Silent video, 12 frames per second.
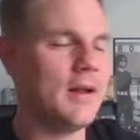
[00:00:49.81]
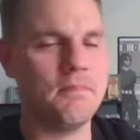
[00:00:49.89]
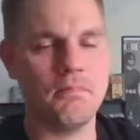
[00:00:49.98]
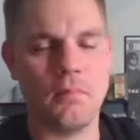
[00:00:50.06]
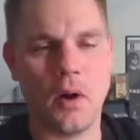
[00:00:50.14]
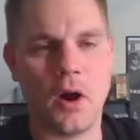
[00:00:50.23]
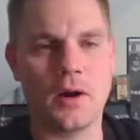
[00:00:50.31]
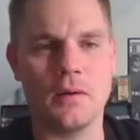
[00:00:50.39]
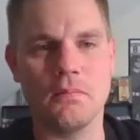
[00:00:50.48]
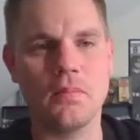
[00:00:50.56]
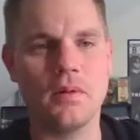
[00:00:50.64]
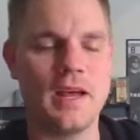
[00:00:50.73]
a bar
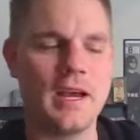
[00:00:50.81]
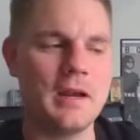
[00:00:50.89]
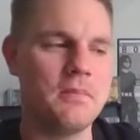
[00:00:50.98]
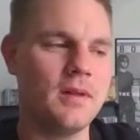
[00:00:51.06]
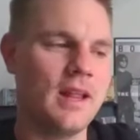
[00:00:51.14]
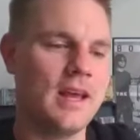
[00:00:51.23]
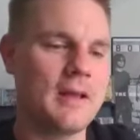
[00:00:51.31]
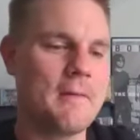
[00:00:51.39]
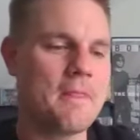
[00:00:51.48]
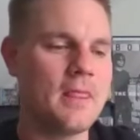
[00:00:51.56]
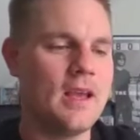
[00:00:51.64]
and played, but like